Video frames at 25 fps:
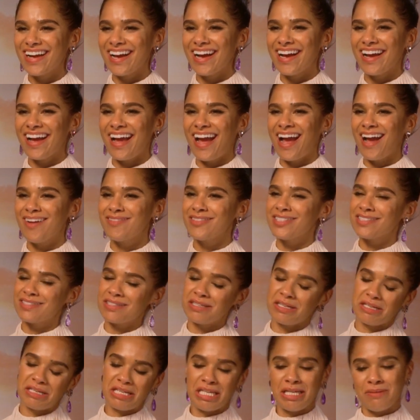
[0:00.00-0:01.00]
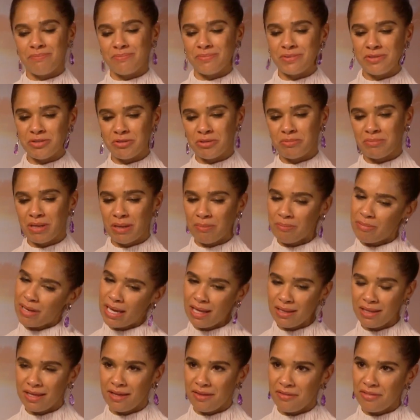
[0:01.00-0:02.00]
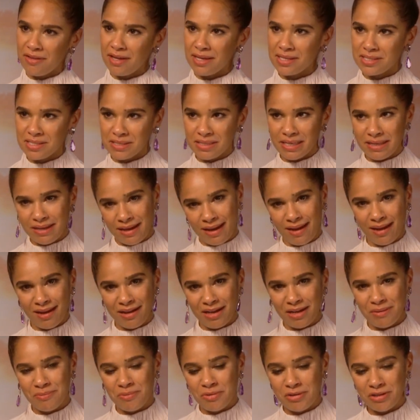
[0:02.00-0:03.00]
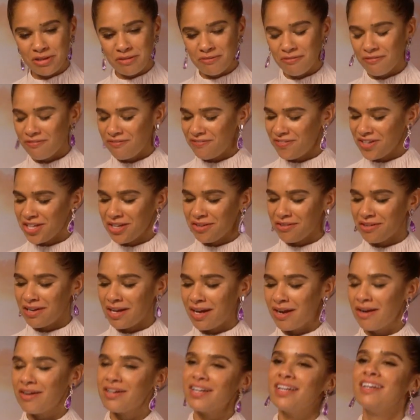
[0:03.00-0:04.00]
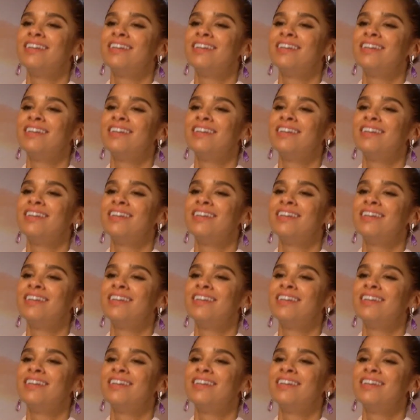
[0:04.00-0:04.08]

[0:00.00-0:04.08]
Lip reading: I'm just going to keep doing my ballet thing until I can't anymore and then figure it out.